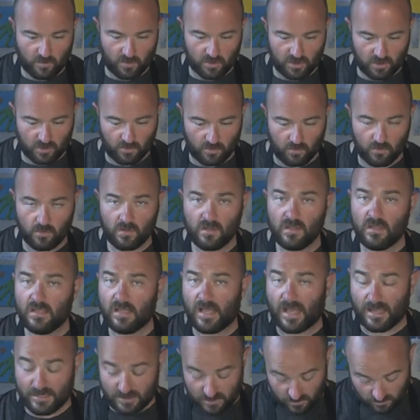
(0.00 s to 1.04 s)
you,
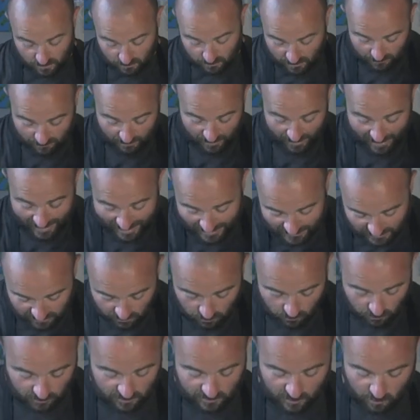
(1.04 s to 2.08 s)
and you can maybe ask
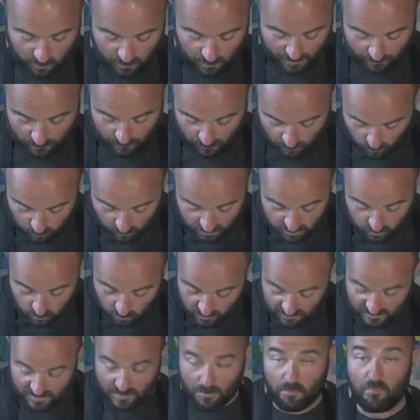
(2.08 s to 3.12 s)
your little people which one
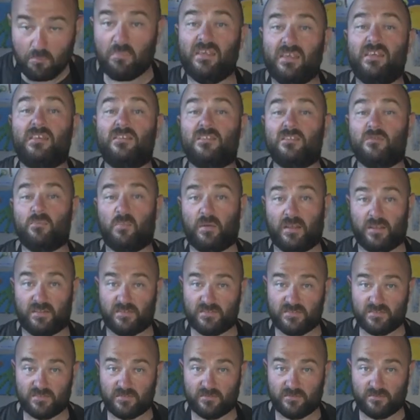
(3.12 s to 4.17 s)
is the biggest piece,